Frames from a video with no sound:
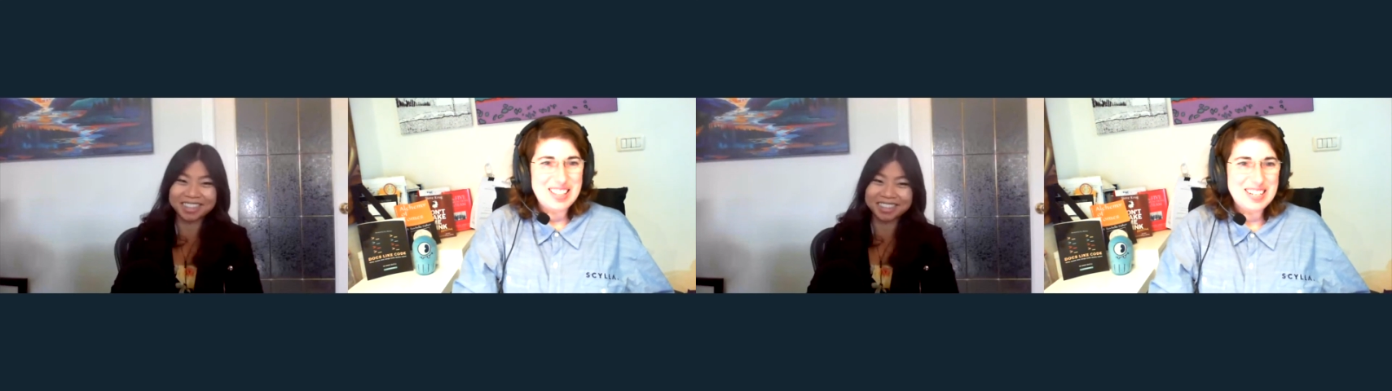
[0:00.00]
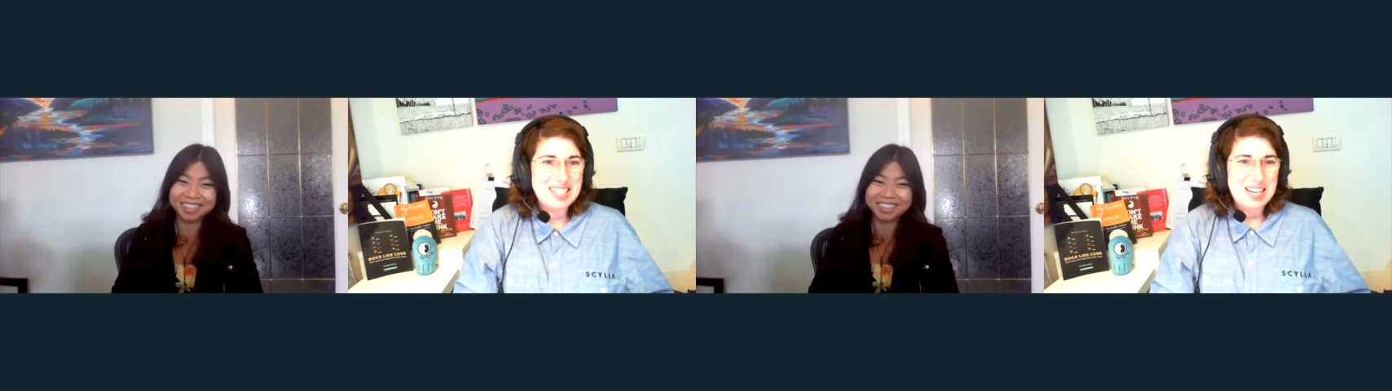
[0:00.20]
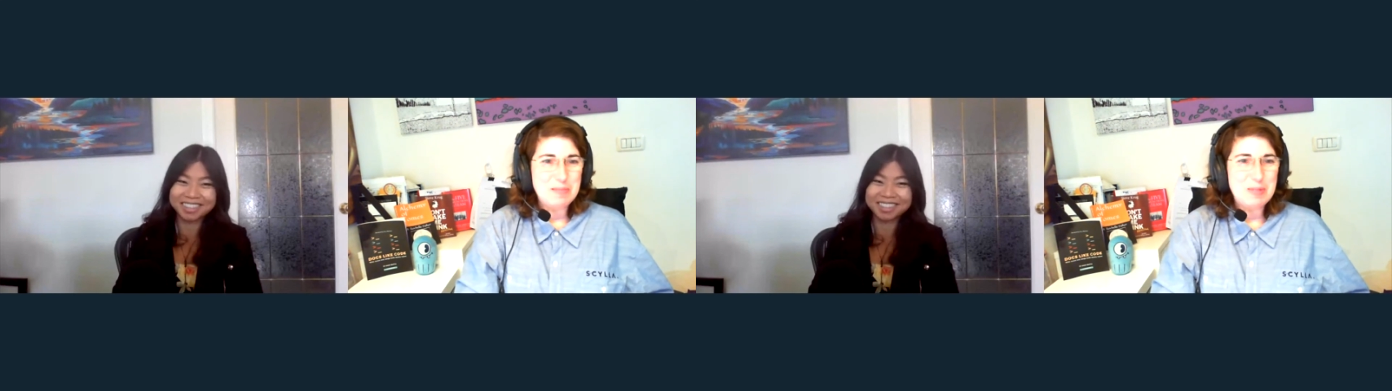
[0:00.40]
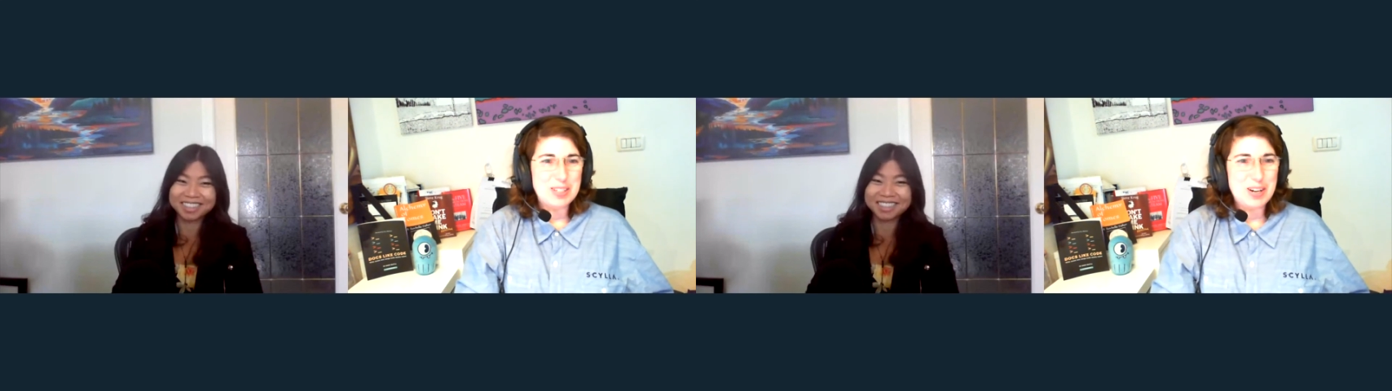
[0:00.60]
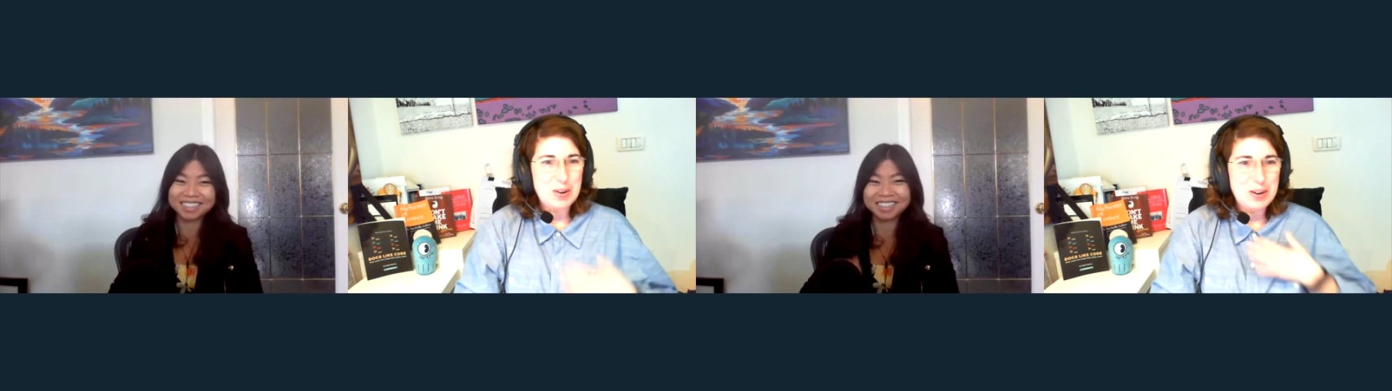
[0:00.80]
Speaker 1: so team
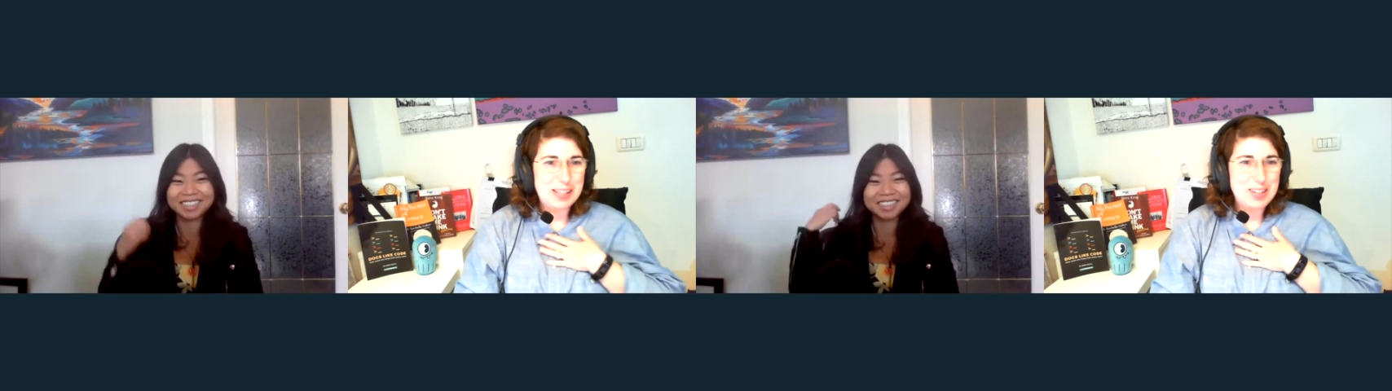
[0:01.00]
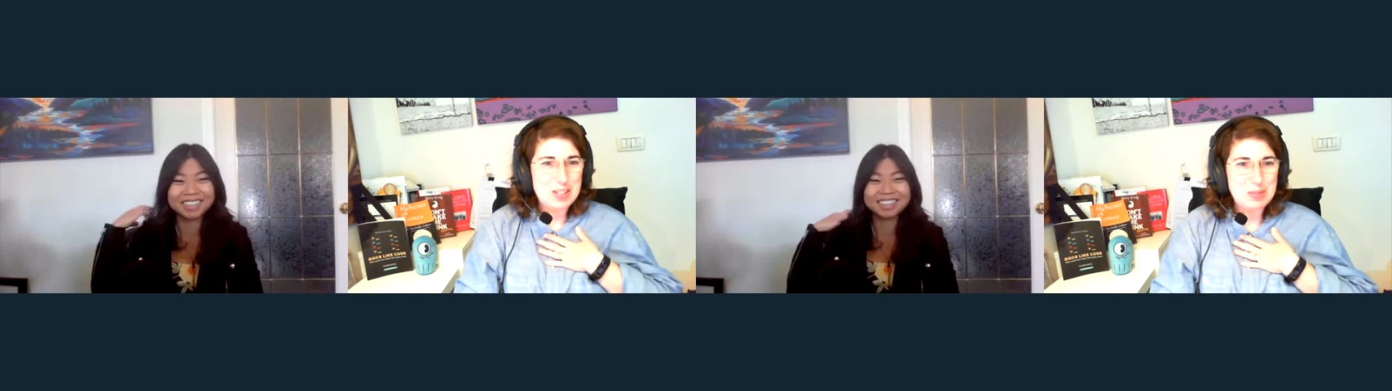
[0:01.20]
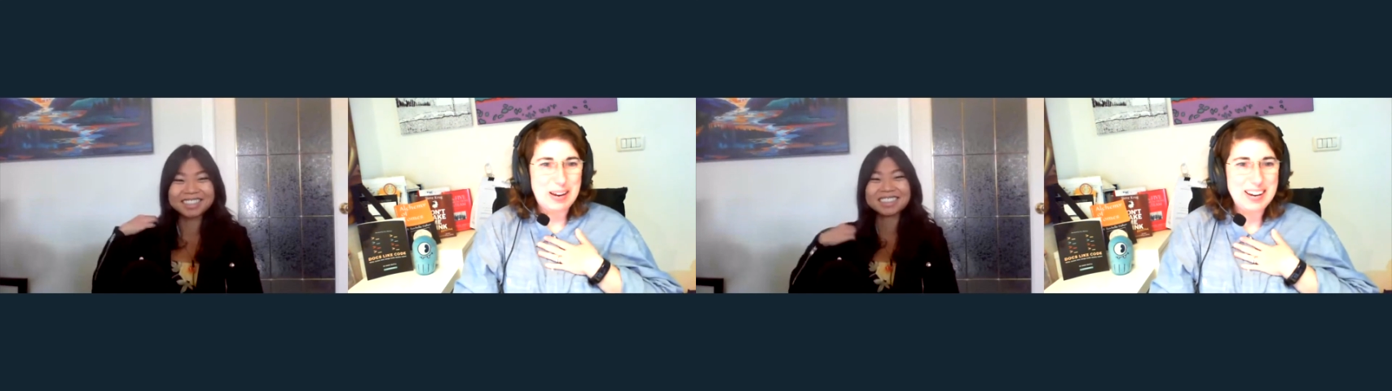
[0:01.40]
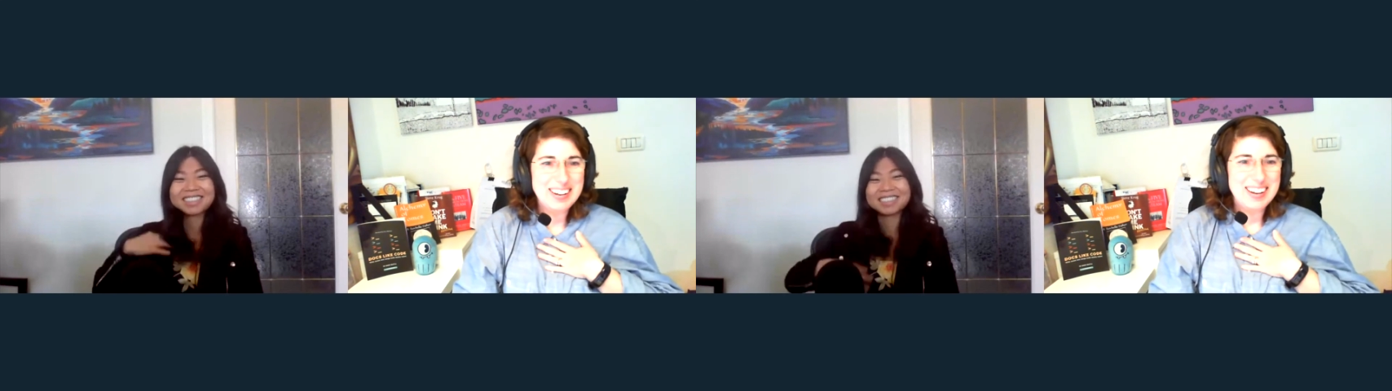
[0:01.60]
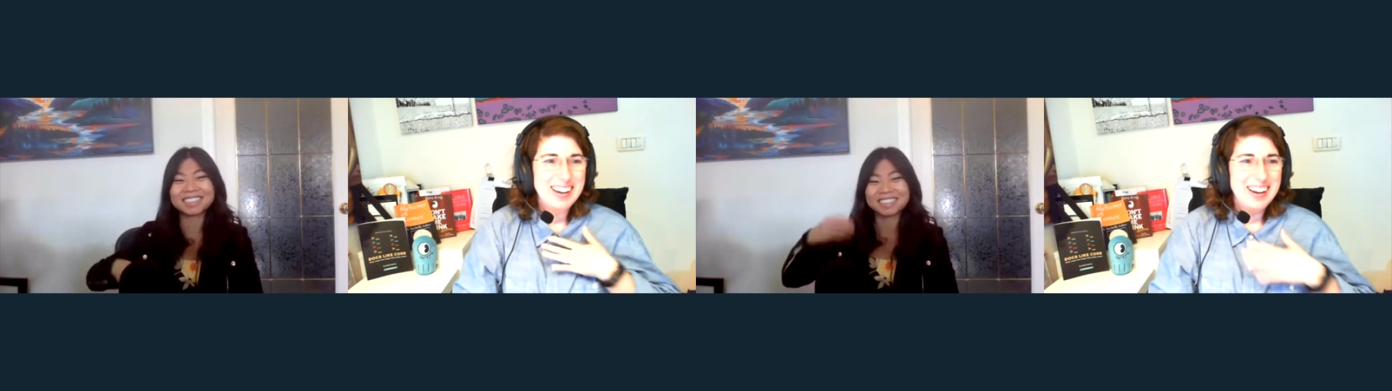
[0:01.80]
is currently just me.
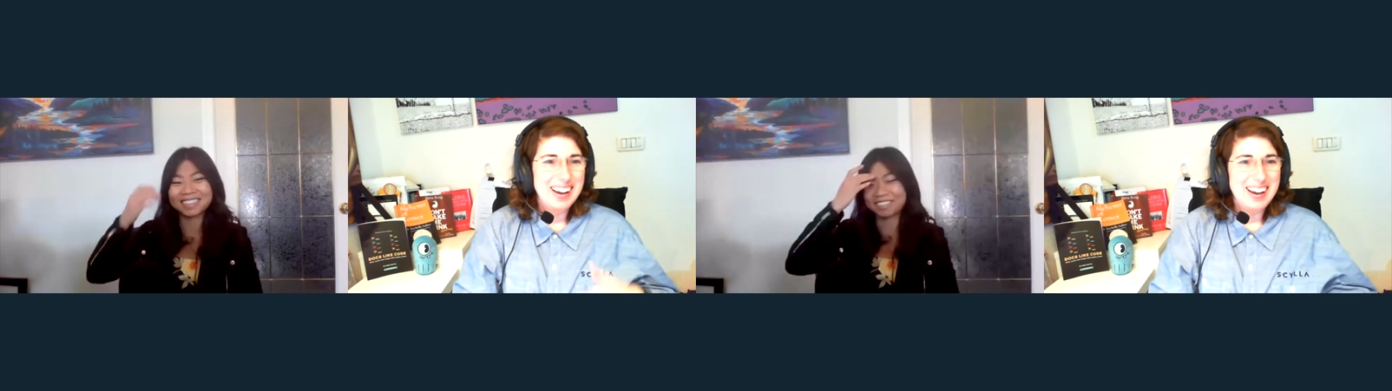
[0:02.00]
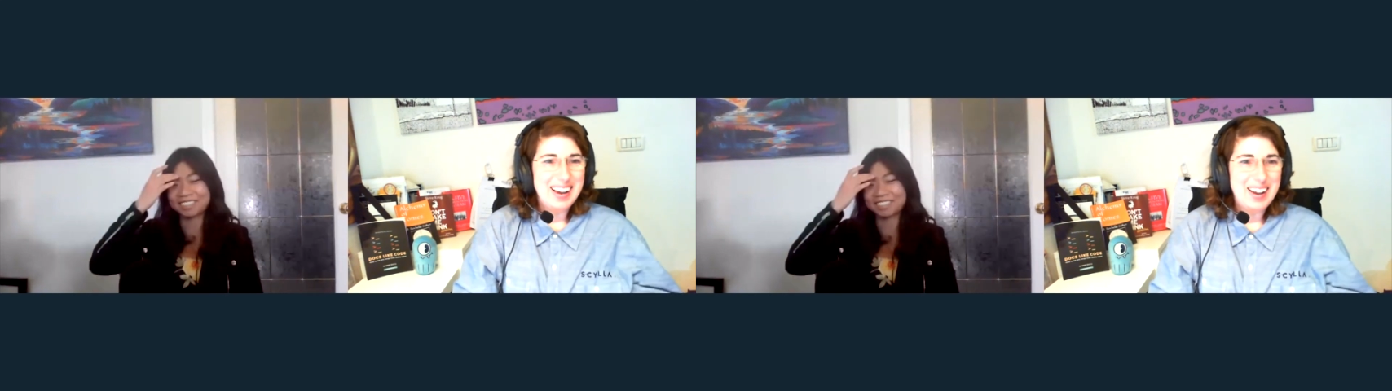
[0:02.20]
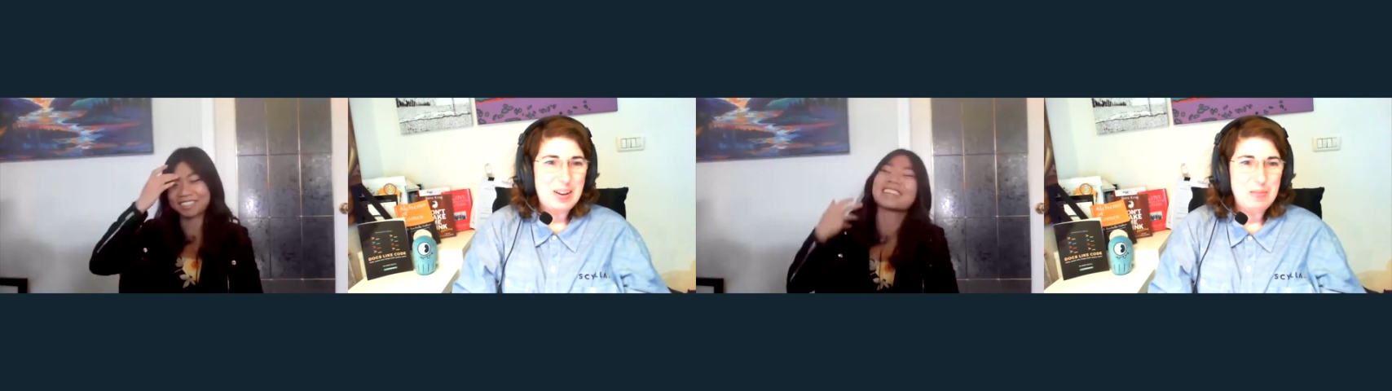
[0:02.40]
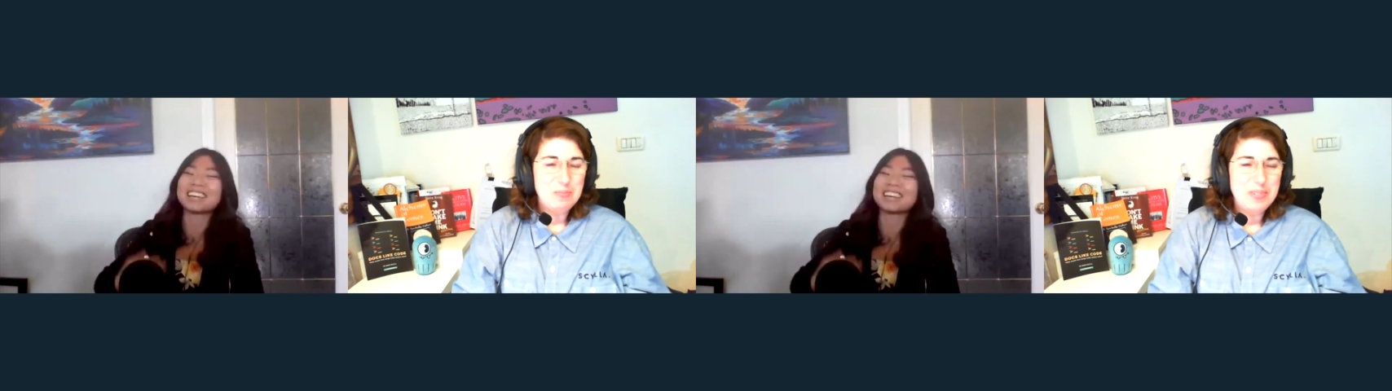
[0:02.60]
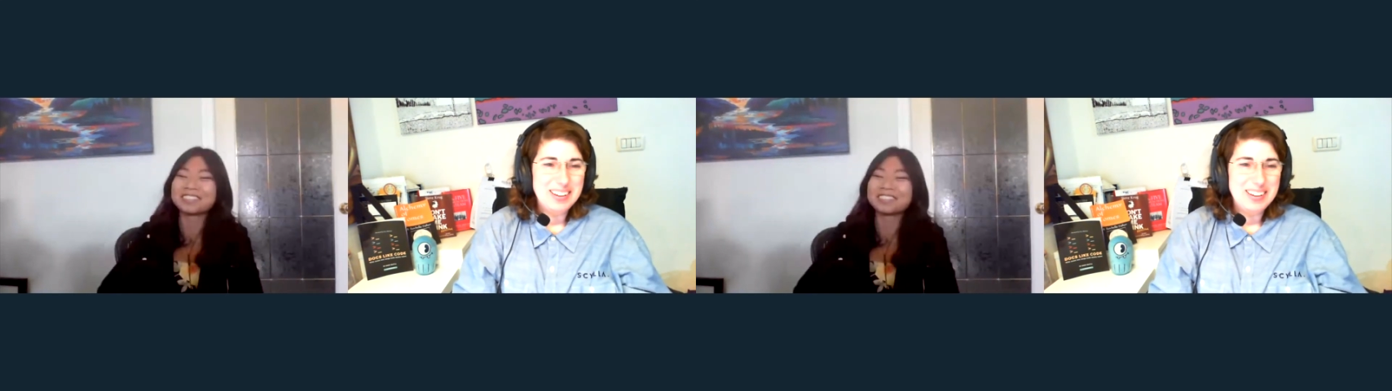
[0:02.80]
Um, yeah.